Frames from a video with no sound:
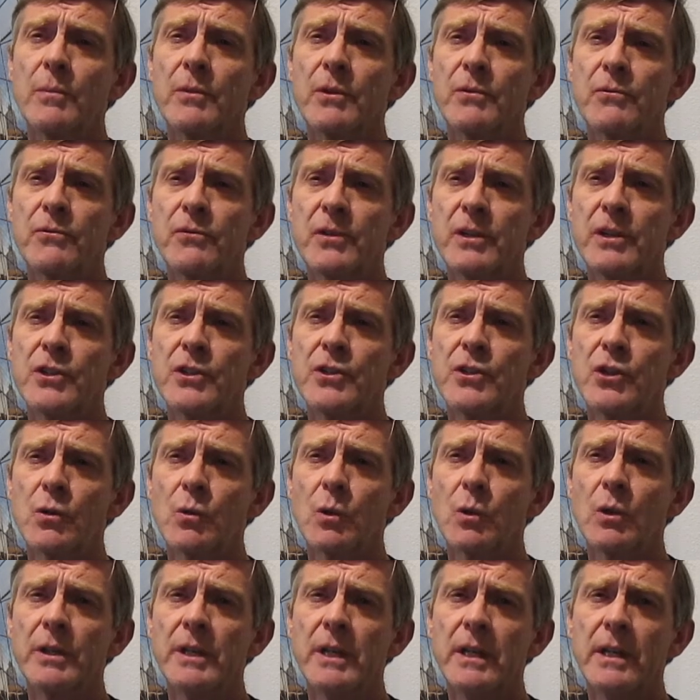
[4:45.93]
the finisher
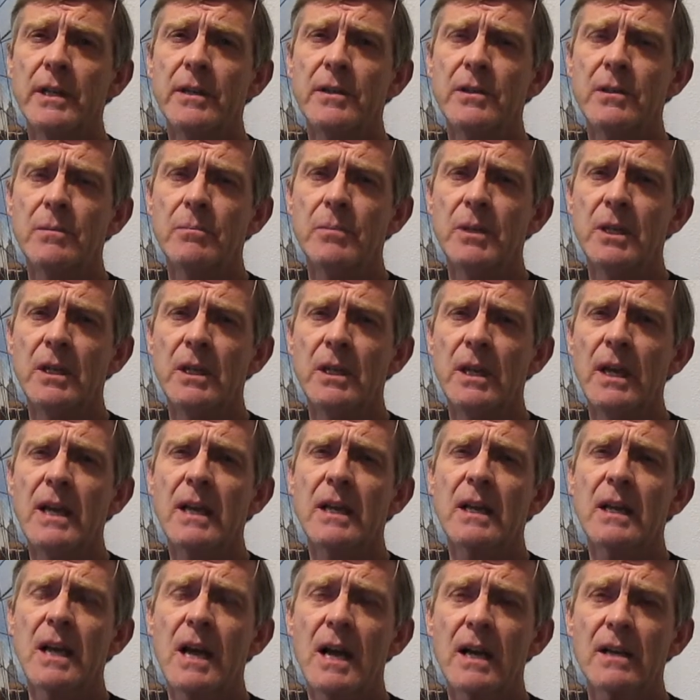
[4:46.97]
will need to be
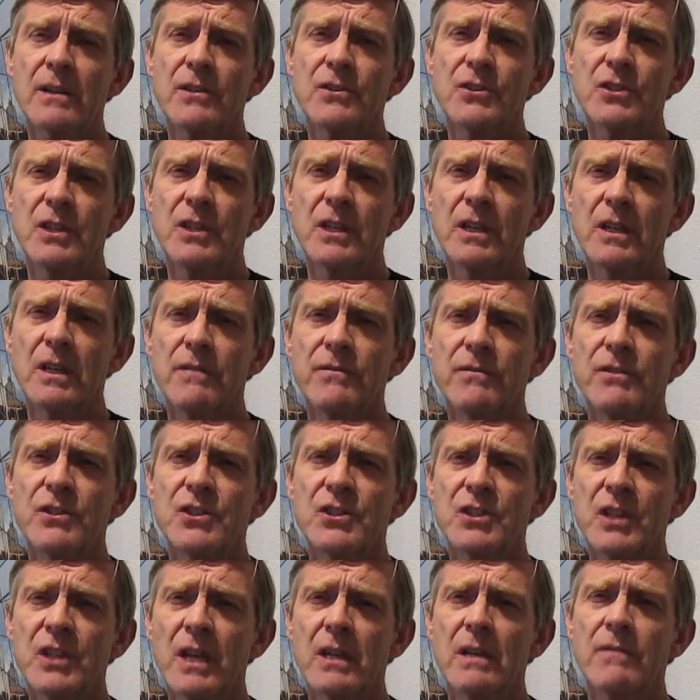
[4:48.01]
cognizant of the
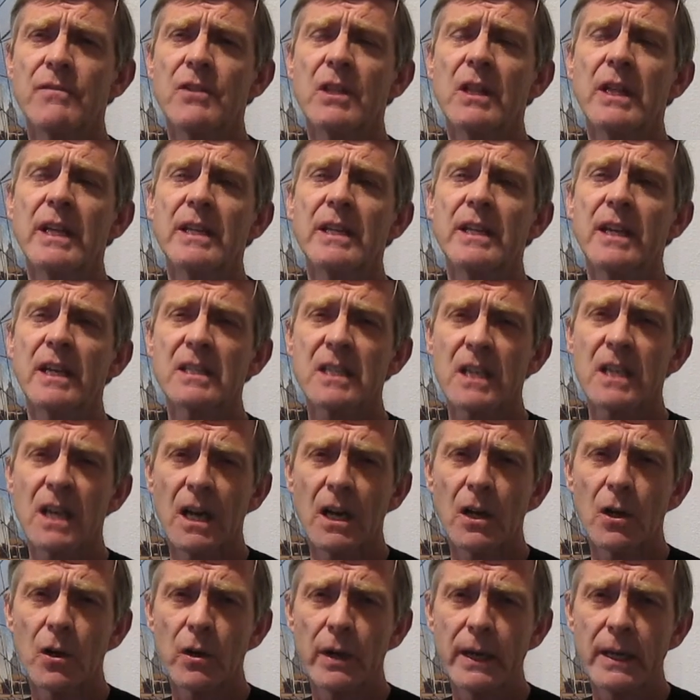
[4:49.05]
set of the latex
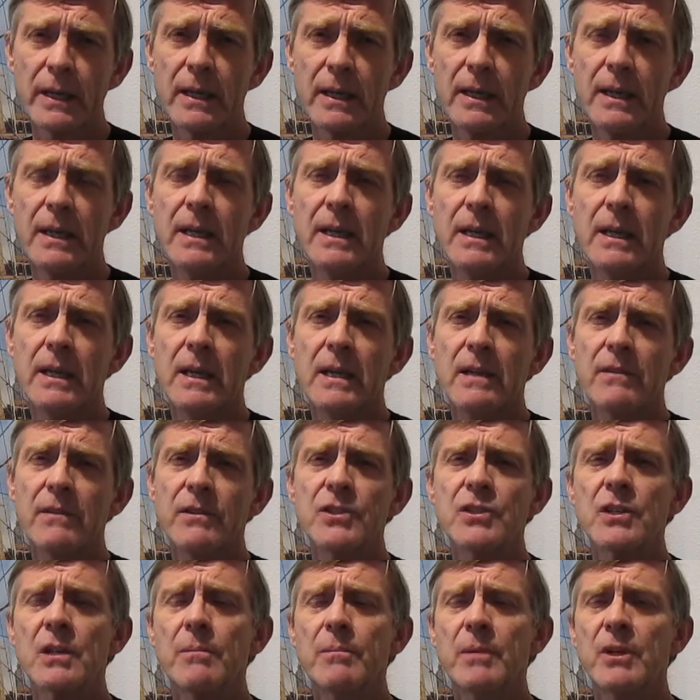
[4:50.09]
concrete.
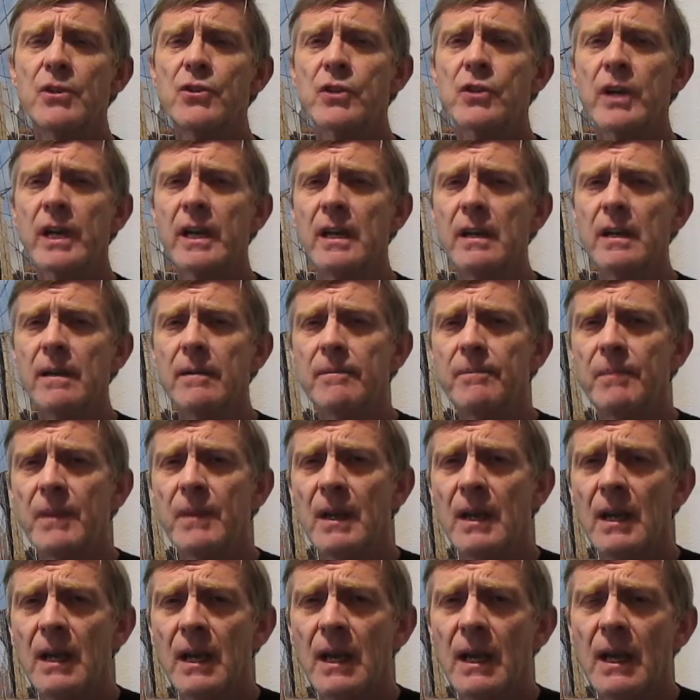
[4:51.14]
This can be tricky.
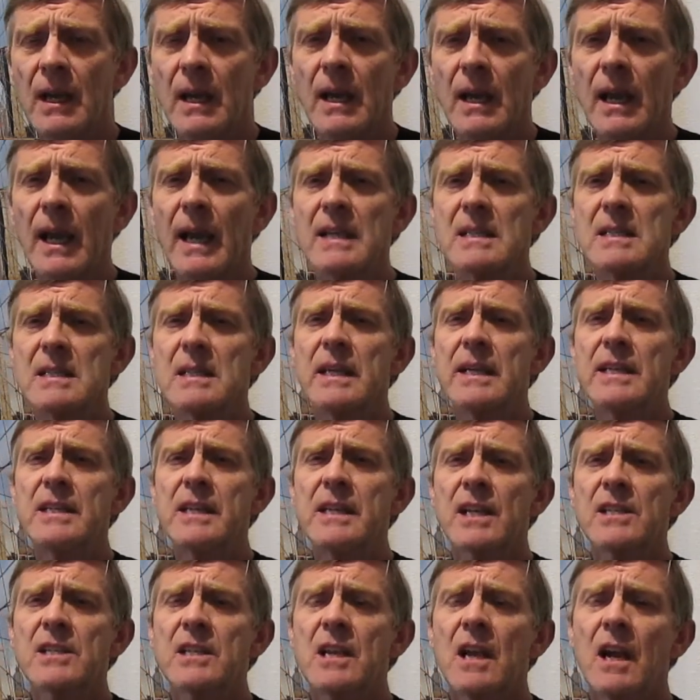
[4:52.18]
As
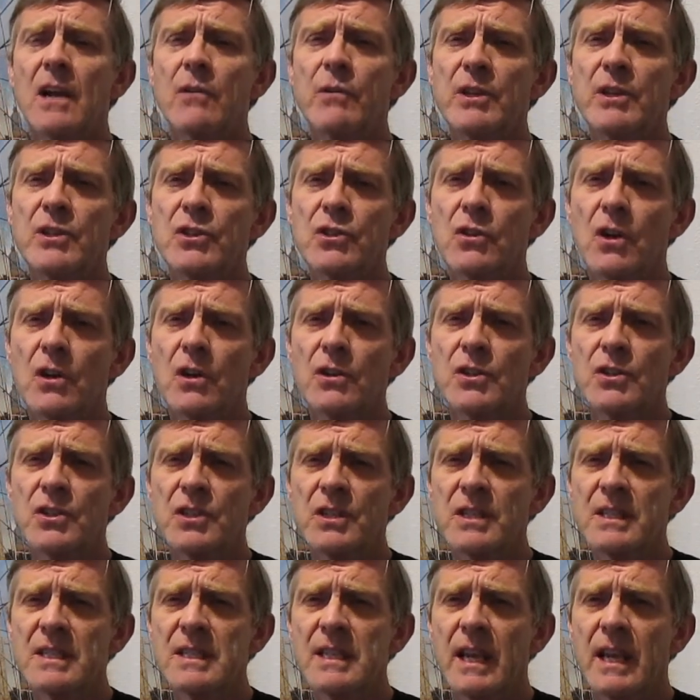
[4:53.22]
latex concrete starts to
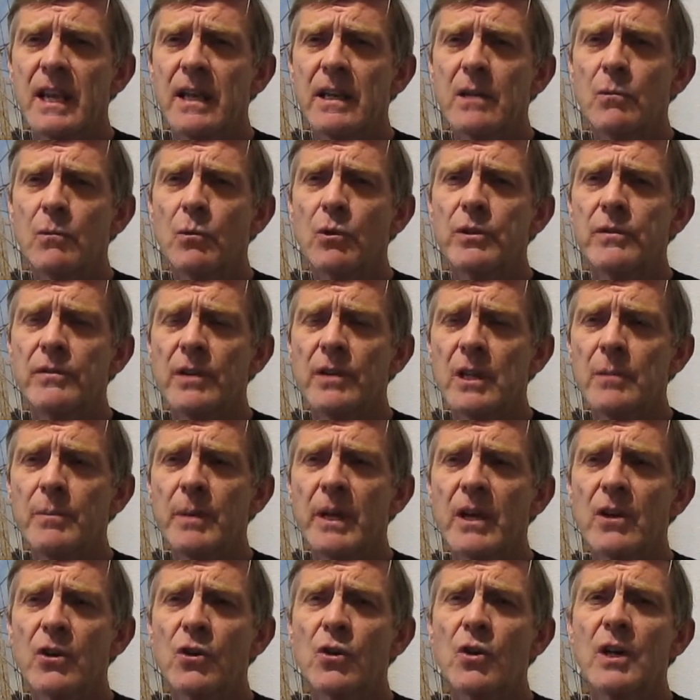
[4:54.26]
set, it will develop
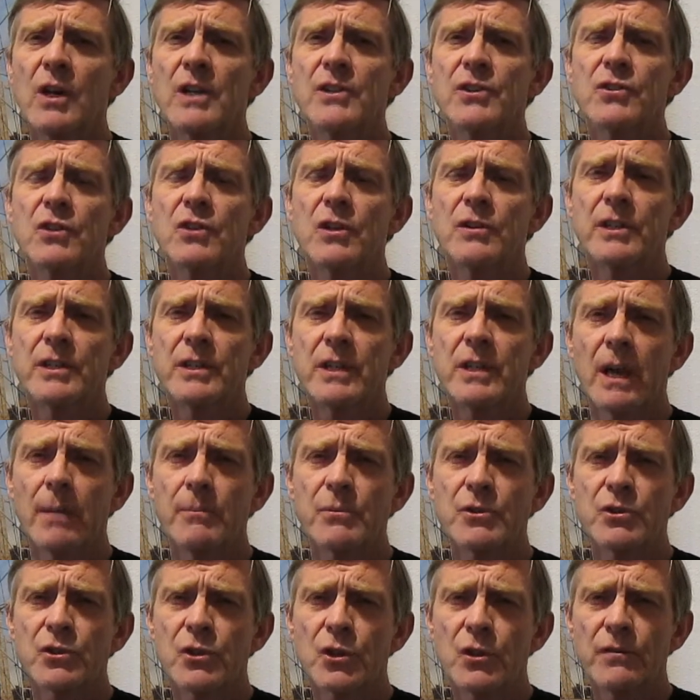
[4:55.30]
a crust on the
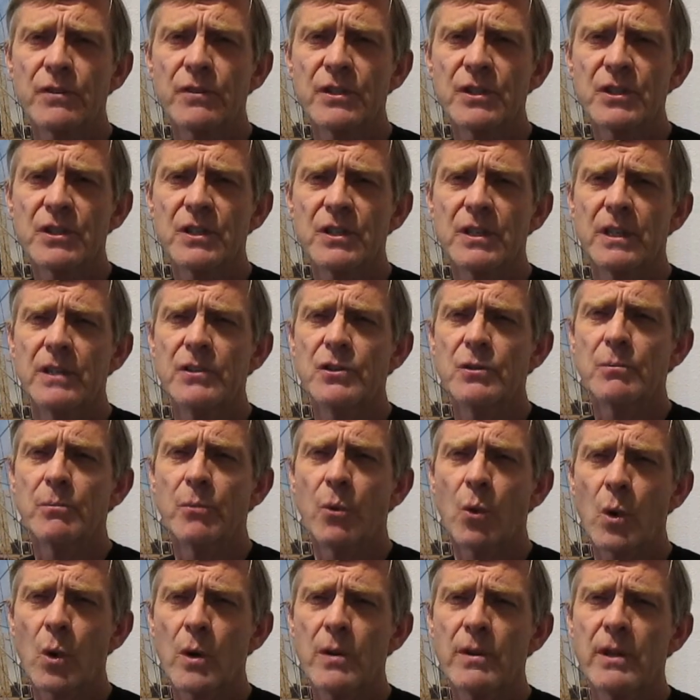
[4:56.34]
top surface. It is
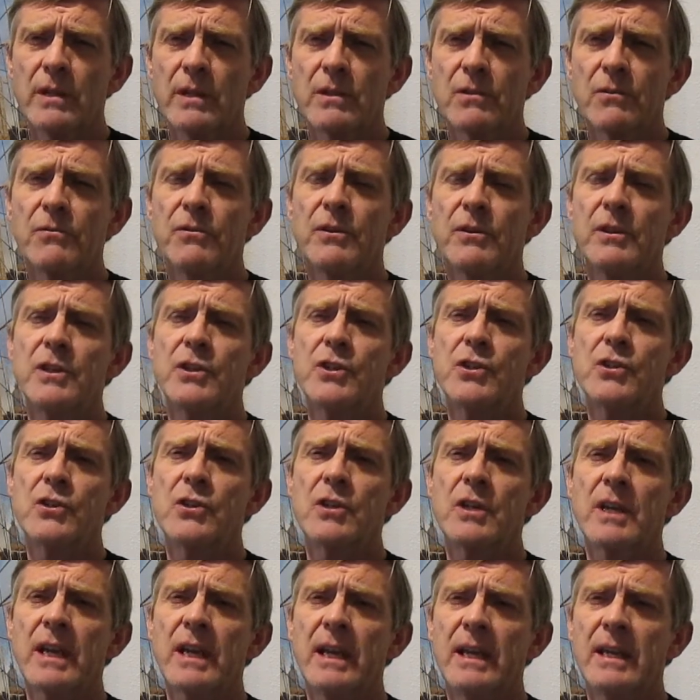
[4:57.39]
important that the finisher
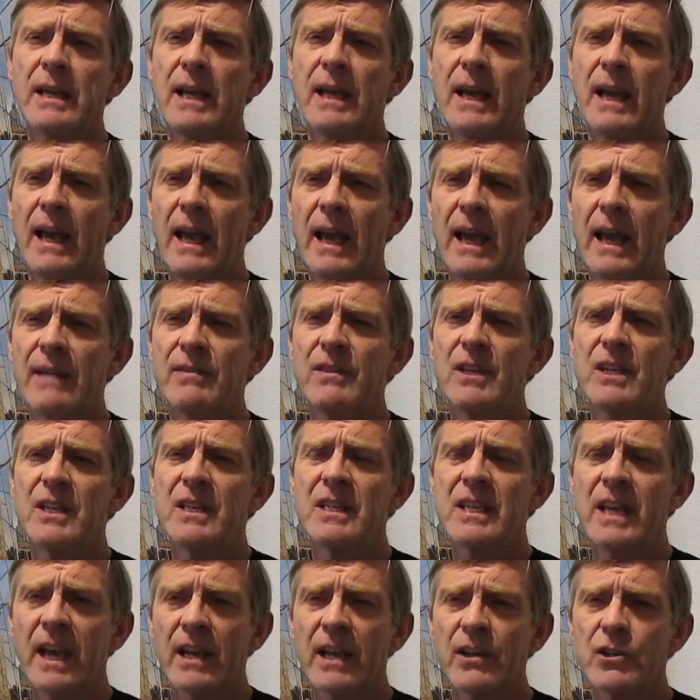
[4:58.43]
can add the
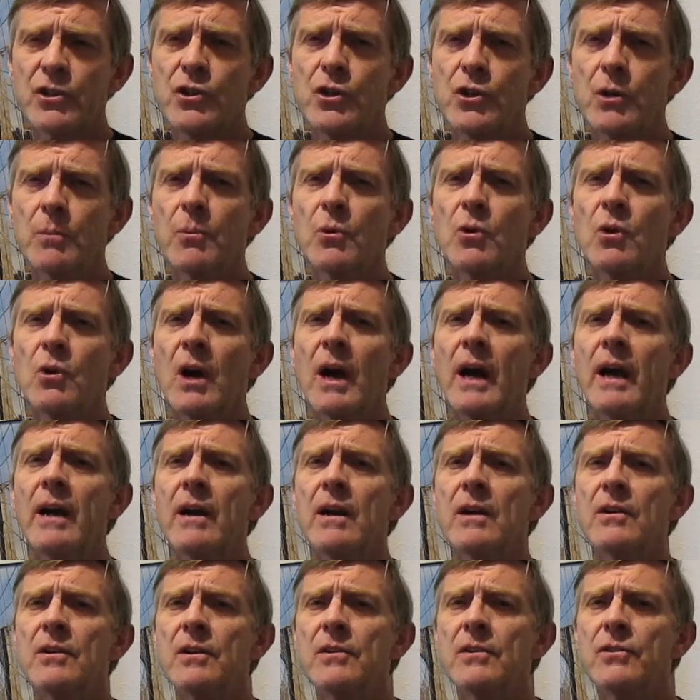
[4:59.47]
texture
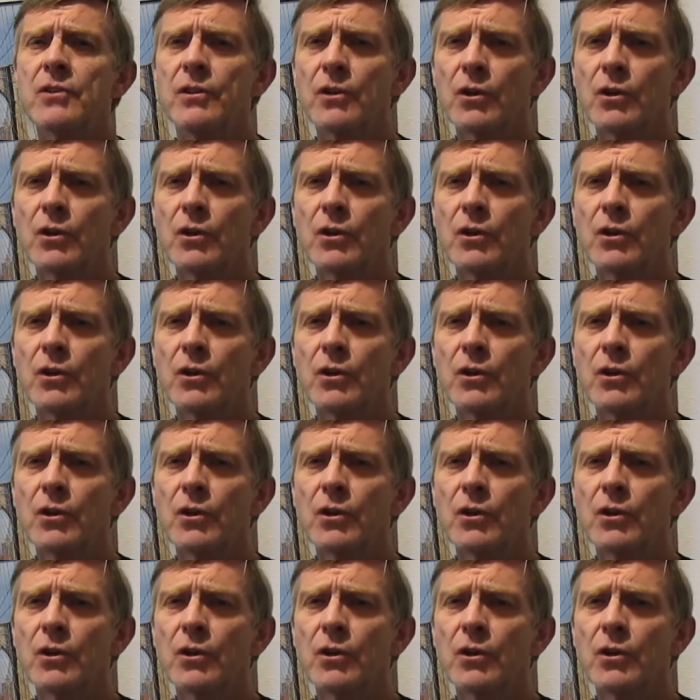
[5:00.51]
prior to the